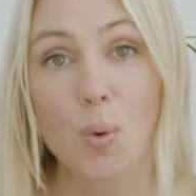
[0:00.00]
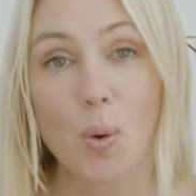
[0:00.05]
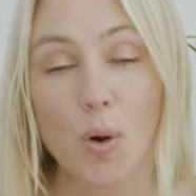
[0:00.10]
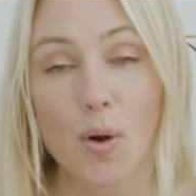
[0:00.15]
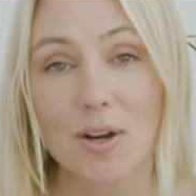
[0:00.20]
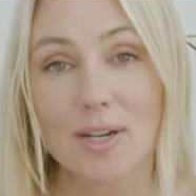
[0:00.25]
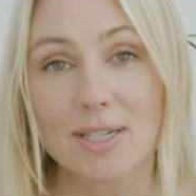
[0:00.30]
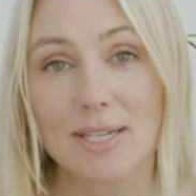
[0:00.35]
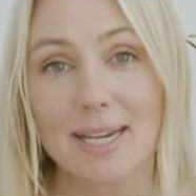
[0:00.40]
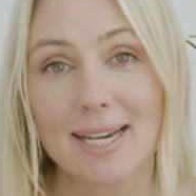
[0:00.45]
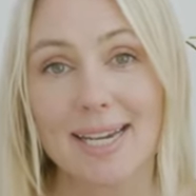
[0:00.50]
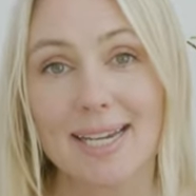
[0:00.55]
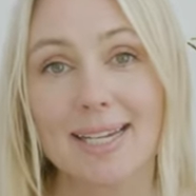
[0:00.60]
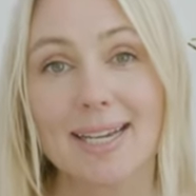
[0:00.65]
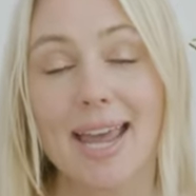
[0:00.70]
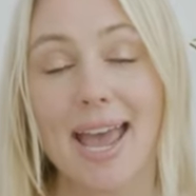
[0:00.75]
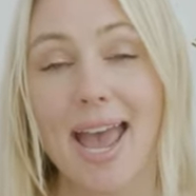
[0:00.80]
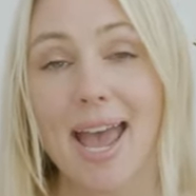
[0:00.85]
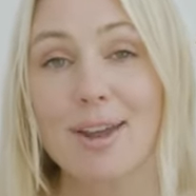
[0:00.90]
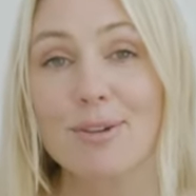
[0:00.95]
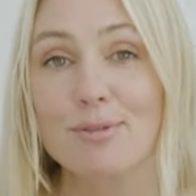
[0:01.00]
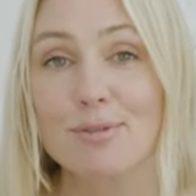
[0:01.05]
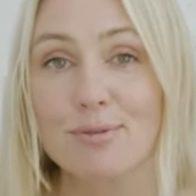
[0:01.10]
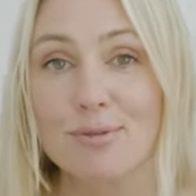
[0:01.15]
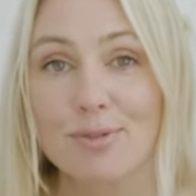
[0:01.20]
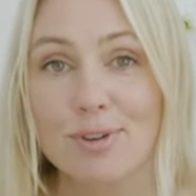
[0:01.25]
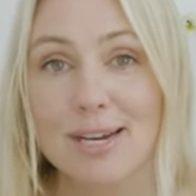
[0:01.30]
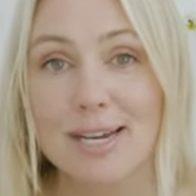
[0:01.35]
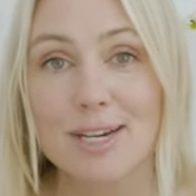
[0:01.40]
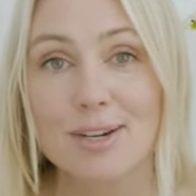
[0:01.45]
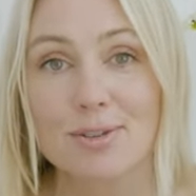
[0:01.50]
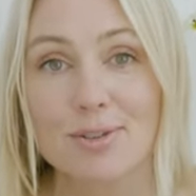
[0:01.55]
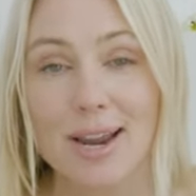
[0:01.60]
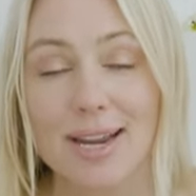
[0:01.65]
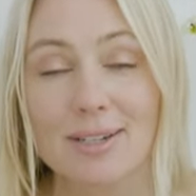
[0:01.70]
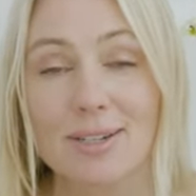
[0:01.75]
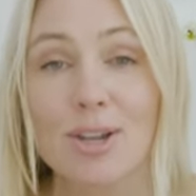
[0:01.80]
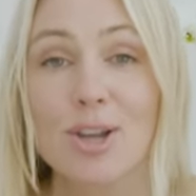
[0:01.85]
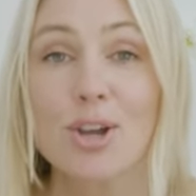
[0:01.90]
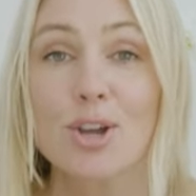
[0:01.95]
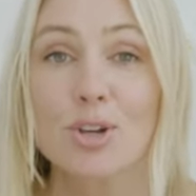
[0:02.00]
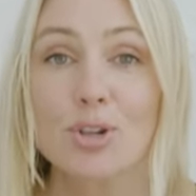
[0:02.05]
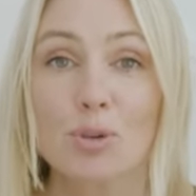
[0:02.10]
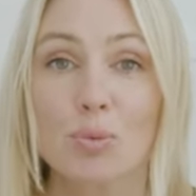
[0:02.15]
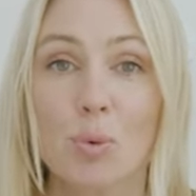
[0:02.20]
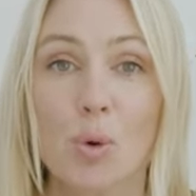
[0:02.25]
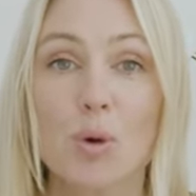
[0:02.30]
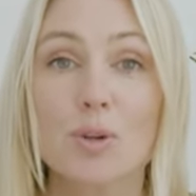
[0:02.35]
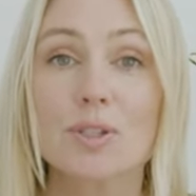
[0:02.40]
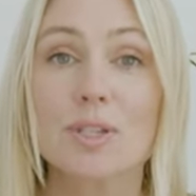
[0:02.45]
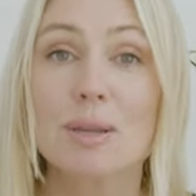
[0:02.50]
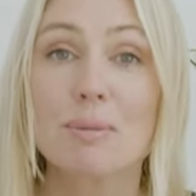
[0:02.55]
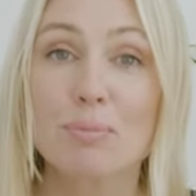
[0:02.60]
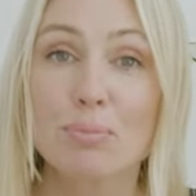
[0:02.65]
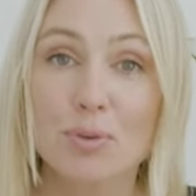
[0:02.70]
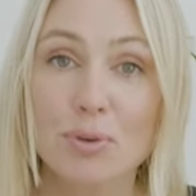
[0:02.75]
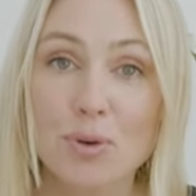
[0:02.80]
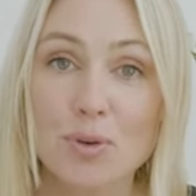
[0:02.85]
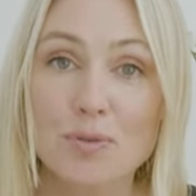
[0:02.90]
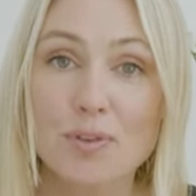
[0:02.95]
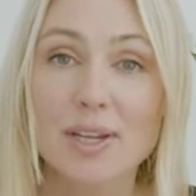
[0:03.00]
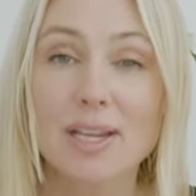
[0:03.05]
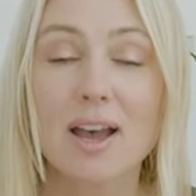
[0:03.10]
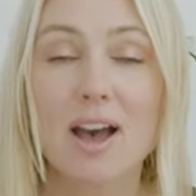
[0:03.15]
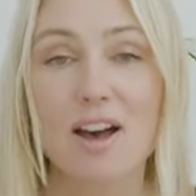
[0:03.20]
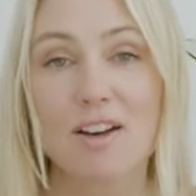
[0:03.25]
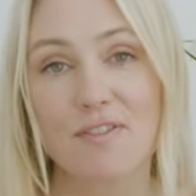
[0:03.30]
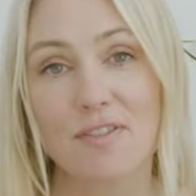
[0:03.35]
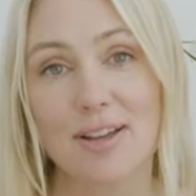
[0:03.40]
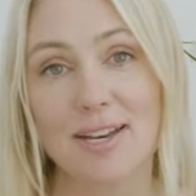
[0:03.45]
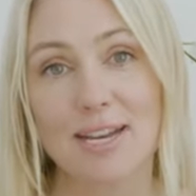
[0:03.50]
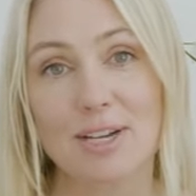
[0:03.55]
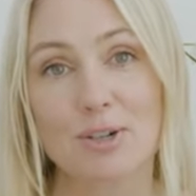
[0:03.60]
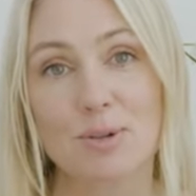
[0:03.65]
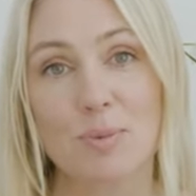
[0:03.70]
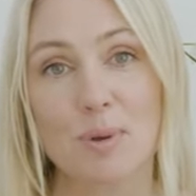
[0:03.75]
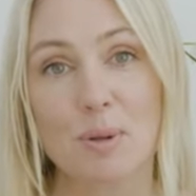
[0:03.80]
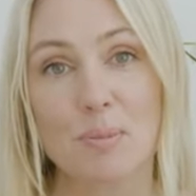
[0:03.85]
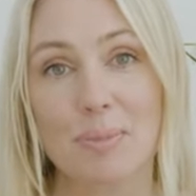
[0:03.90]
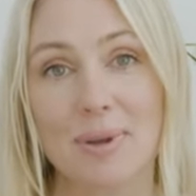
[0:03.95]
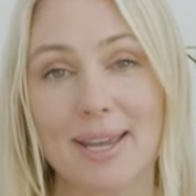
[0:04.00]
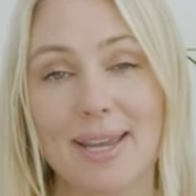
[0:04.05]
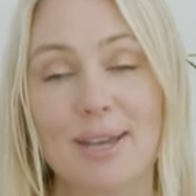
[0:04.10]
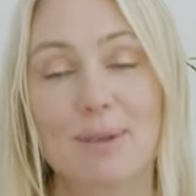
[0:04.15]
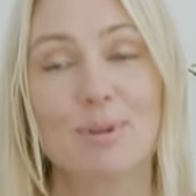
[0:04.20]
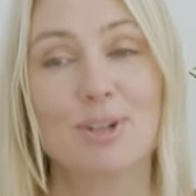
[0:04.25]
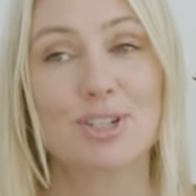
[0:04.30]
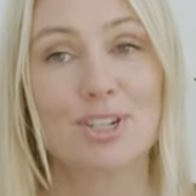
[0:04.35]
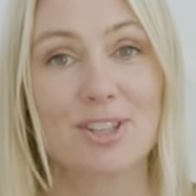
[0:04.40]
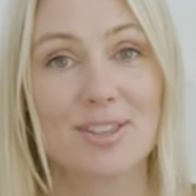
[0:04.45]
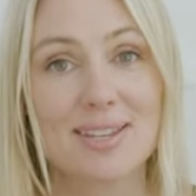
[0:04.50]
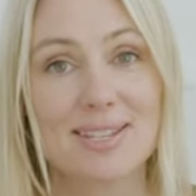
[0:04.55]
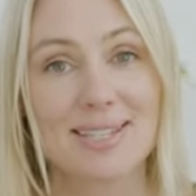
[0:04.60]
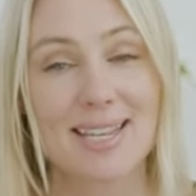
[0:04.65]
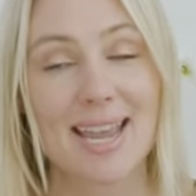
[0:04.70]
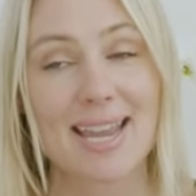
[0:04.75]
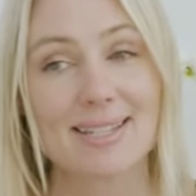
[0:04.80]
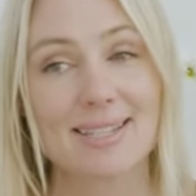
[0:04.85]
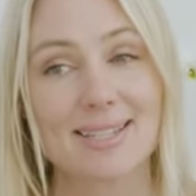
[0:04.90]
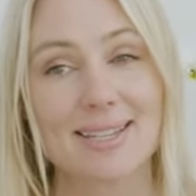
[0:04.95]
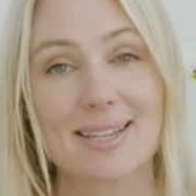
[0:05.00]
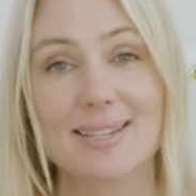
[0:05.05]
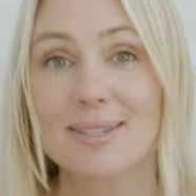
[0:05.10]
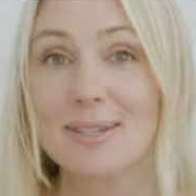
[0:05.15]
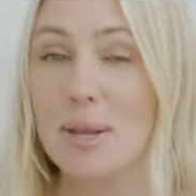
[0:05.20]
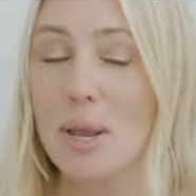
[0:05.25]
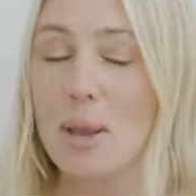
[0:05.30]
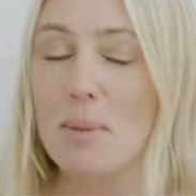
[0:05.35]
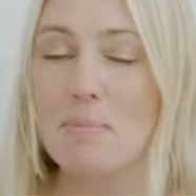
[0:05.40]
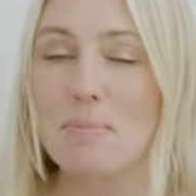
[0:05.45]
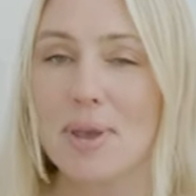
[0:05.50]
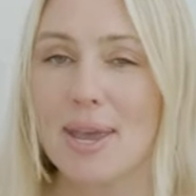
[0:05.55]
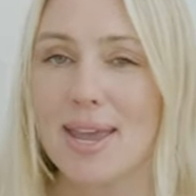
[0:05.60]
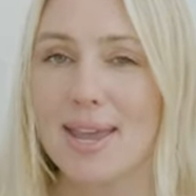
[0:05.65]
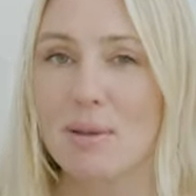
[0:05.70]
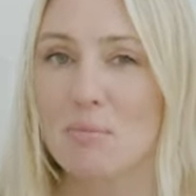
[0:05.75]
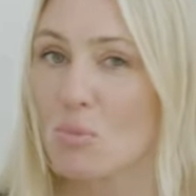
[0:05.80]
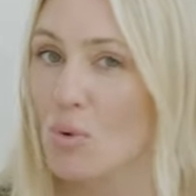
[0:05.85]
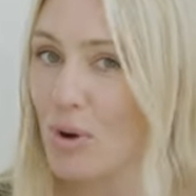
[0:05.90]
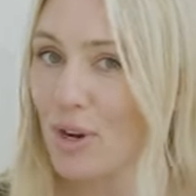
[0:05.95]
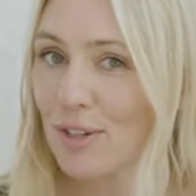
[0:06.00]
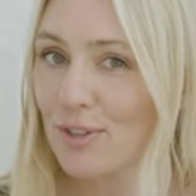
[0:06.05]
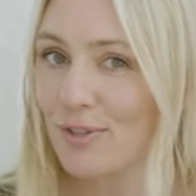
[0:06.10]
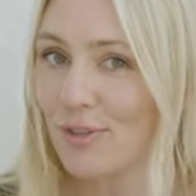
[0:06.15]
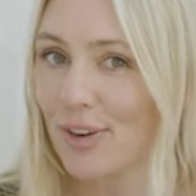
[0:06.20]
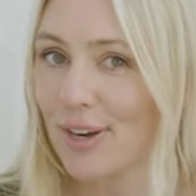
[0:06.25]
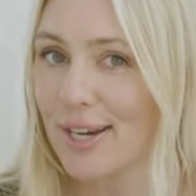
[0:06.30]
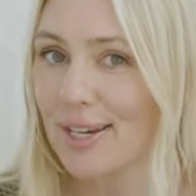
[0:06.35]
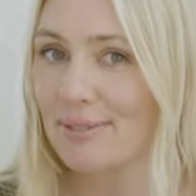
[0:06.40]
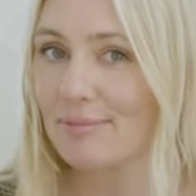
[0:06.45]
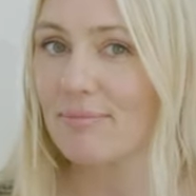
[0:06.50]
quarantine, and redirect towards improving our financial well-being, which in this case is being mortgage-free.